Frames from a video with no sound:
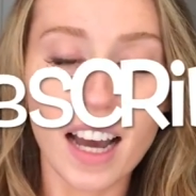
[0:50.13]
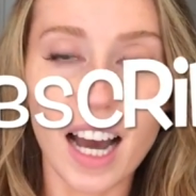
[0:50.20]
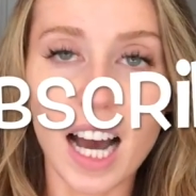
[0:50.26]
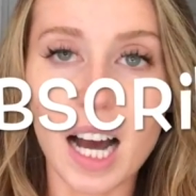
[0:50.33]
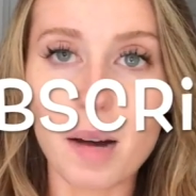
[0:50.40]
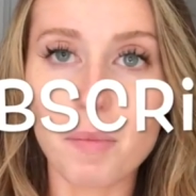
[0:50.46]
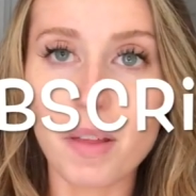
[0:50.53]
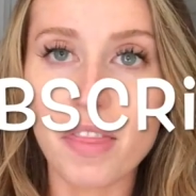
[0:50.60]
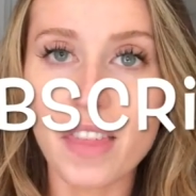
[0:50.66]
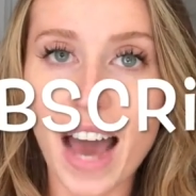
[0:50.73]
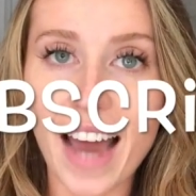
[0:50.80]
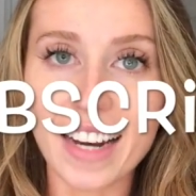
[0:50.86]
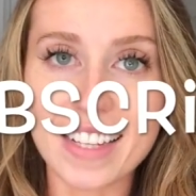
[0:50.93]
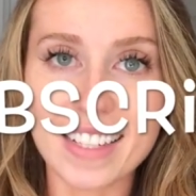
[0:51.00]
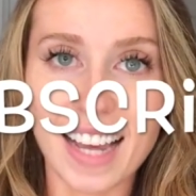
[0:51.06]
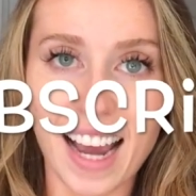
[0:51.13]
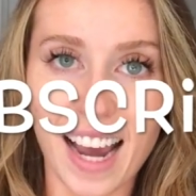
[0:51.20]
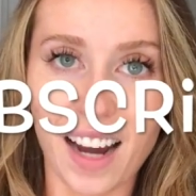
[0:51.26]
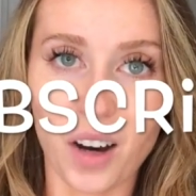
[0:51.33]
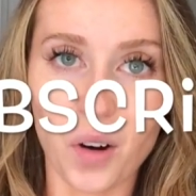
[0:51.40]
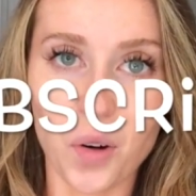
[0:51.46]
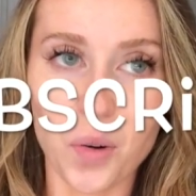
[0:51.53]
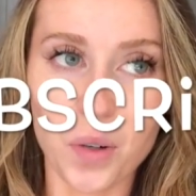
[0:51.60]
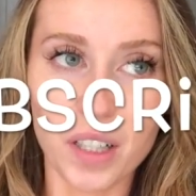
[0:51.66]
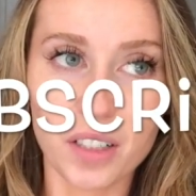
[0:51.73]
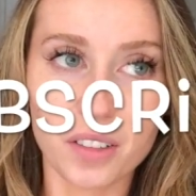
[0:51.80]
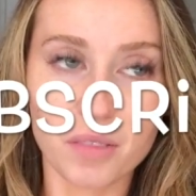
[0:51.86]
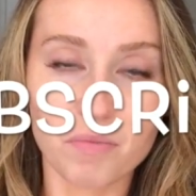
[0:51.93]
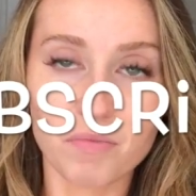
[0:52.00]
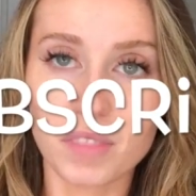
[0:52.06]
Um, that is how
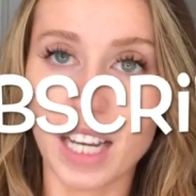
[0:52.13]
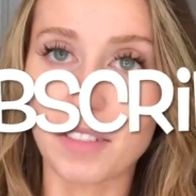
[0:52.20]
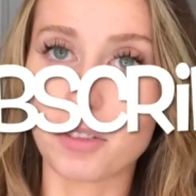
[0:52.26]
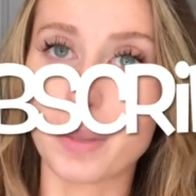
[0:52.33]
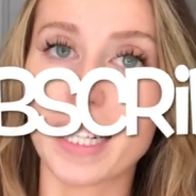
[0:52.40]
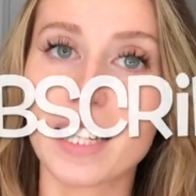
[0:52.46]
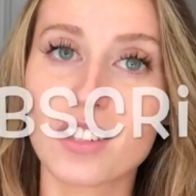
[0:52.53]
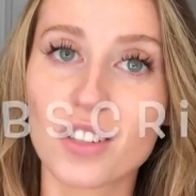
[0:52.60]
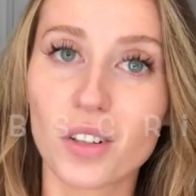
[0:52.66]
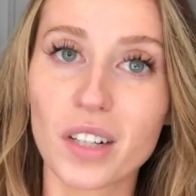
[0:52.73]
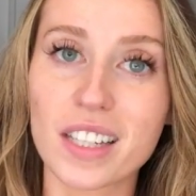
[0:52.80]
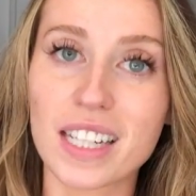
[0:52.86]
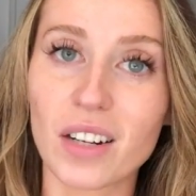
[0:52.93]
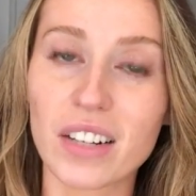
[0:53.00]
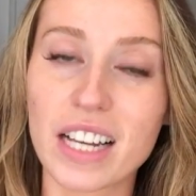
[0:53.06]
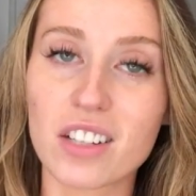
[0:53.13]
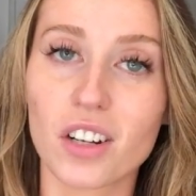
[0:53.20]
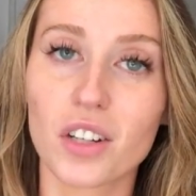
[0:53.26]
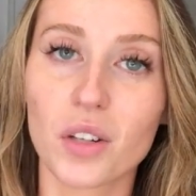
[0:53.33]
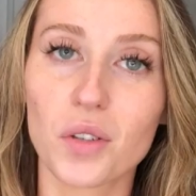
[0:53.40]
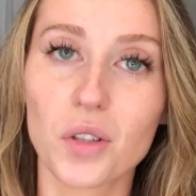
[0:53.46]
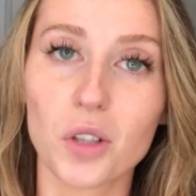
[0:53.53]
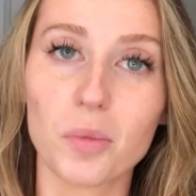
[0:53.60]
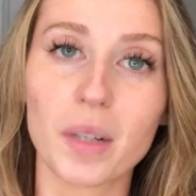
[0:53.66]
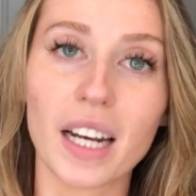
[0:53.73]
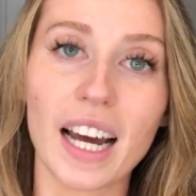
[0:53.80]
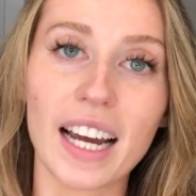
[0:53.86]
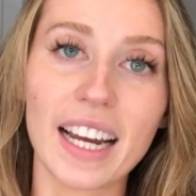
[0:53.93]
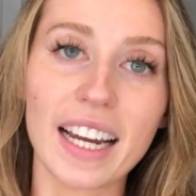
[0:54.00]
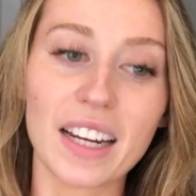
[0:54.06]
everybody gets noticed nowadays on YouTube and
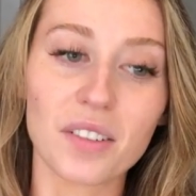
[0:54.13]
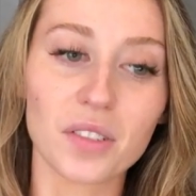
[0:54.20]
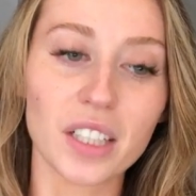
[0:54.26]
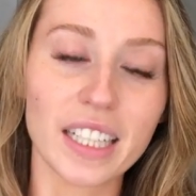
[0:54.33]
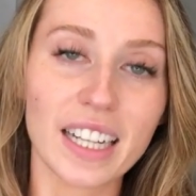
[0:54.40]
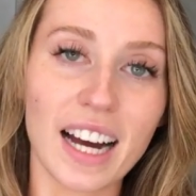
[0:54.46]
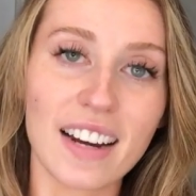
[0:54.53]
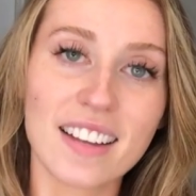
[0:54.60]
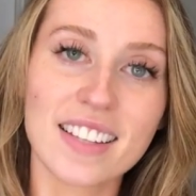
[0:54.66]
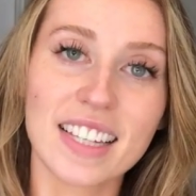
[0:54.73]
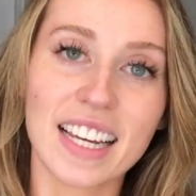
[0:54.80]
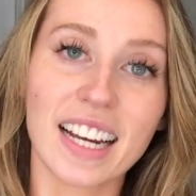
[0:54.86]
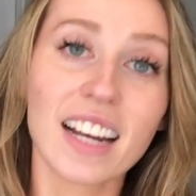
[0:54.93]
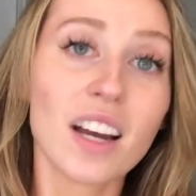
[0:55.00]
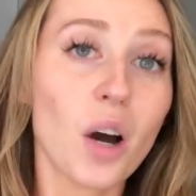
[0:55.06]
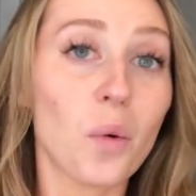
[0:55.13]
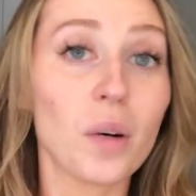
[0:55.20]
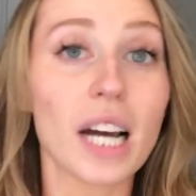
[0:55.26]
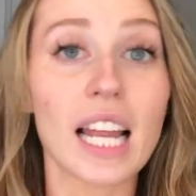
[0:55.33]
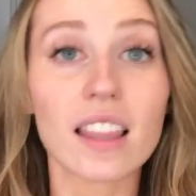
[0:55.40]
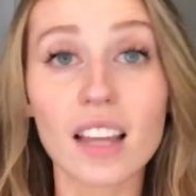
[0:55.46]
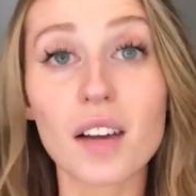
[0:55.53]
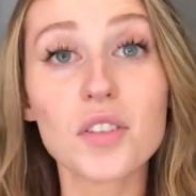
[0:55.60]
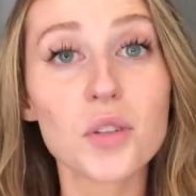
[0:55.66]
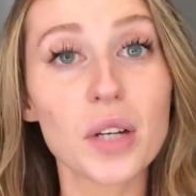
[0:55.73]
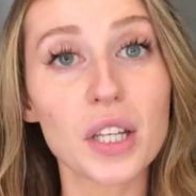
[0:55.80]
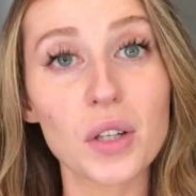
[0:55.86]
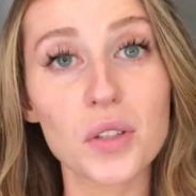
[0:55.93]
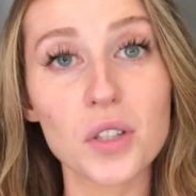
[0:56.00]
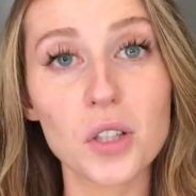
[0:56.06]
I really honestly, while I love
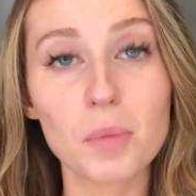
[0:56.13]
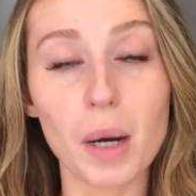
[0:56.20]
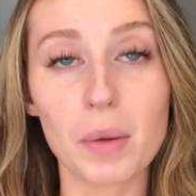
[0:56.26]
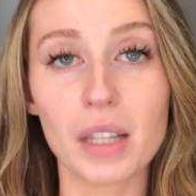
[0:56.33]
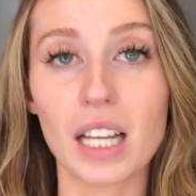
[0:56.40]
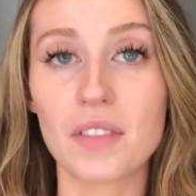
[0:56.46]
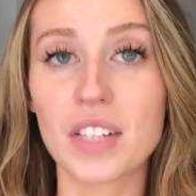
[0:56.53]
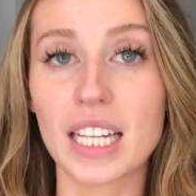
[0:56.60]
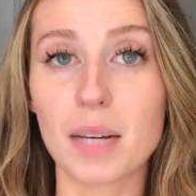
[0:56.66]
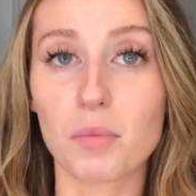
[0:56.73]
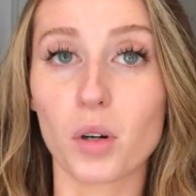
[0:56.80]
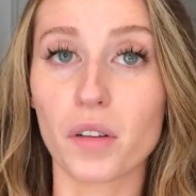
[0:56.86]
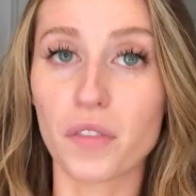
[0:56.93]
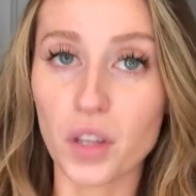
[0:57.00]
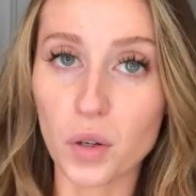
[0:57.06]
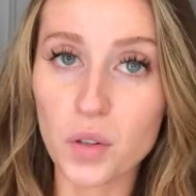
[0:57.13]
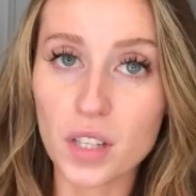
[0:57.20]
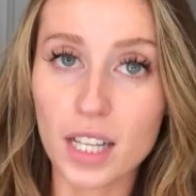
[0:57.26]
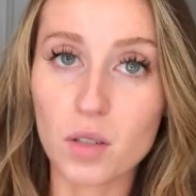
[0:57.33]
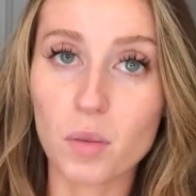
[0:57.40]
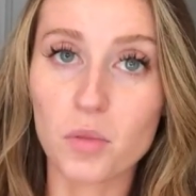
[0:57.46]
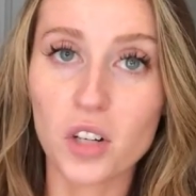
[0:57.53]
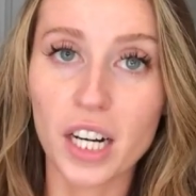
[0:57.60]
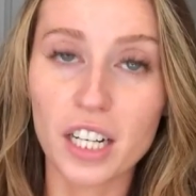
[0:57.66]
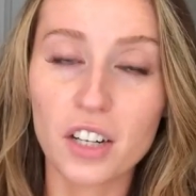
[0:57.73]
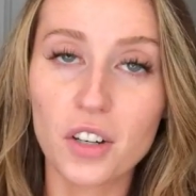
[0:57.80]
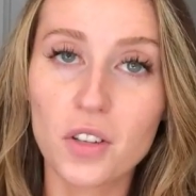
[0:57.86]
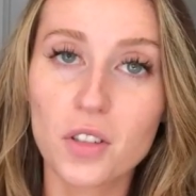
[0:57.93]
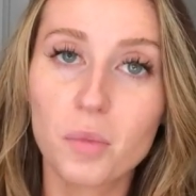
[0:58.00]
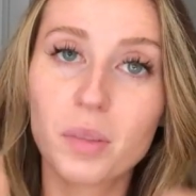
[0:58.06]
doing YouTube, I would love to get more views and that's what I'm trying to
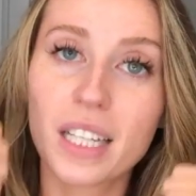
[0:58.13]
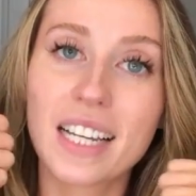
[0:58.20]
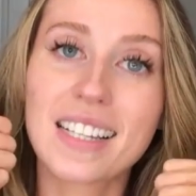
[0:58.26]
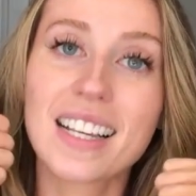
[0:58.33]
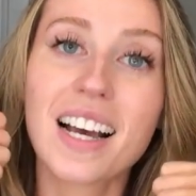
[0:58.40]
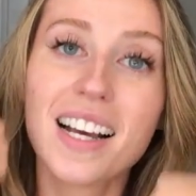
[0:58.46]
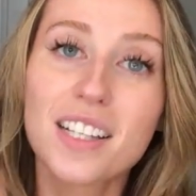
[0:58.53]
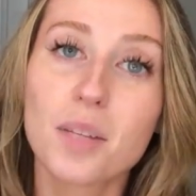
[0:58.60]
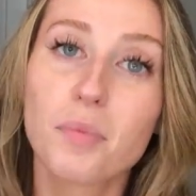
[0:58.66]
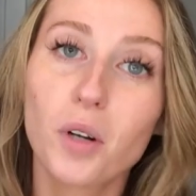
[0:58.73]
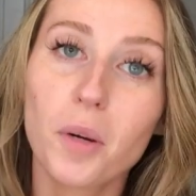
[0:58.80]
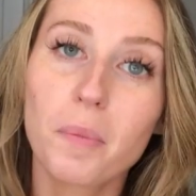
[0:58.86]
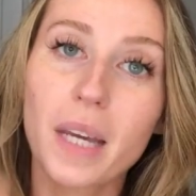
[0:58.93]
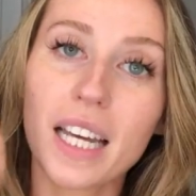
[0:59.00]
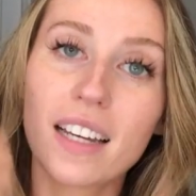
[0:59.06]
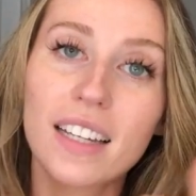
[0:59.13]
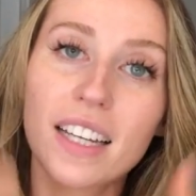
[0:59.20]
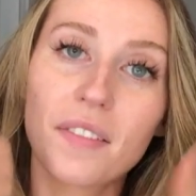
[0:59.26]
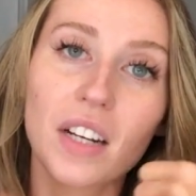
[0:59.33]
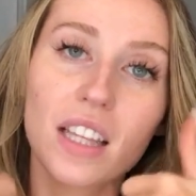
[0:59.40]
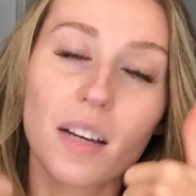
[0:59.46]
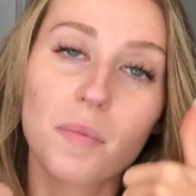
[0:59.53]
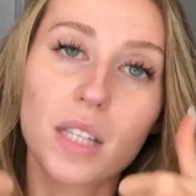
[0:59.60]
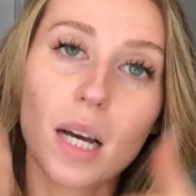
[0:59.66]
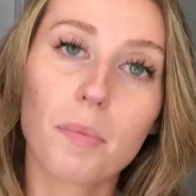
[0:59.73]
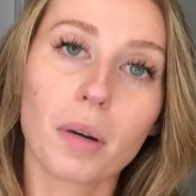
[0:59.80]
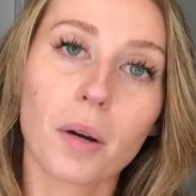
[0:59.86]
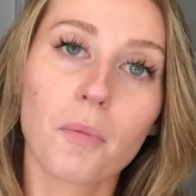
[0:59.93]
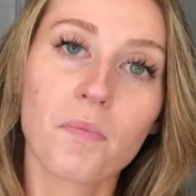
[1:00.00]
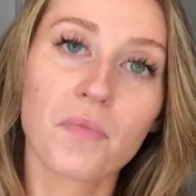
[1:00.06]
do. So please support me, give it a thumbs
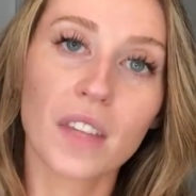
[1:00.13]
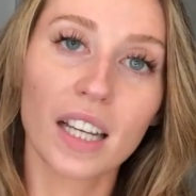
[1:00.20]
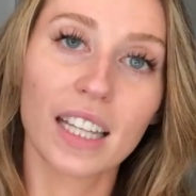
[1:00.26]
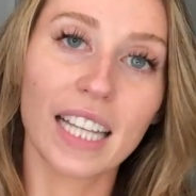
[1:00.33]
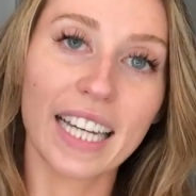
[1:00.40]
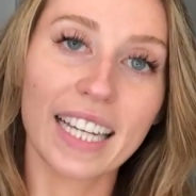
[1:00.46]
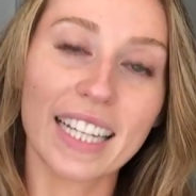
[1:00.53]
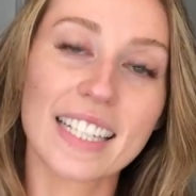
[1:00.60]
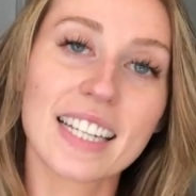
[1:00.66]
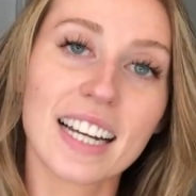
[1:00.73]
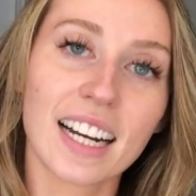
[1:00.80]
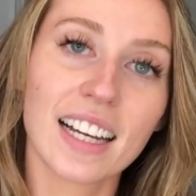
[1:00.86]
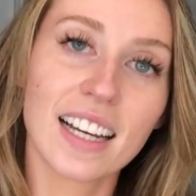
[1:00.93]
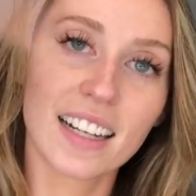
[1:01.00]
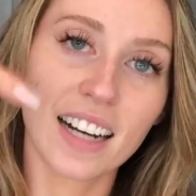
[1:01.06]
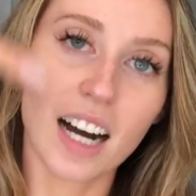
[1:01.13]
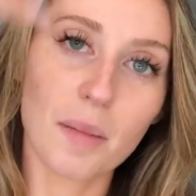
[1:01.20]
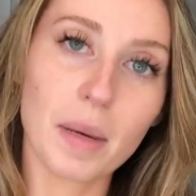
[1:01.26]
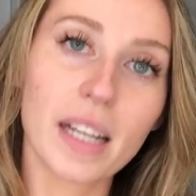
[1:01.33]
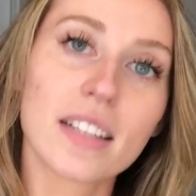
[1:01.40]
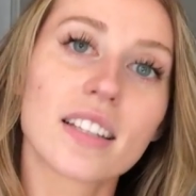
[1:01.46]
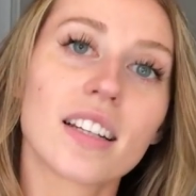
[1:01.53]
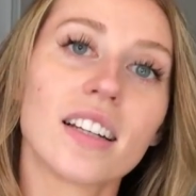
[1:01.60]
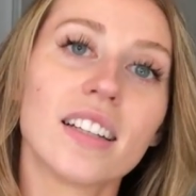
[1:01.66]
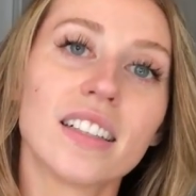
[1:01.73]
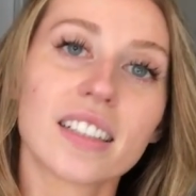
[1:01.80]
up, like it, comment,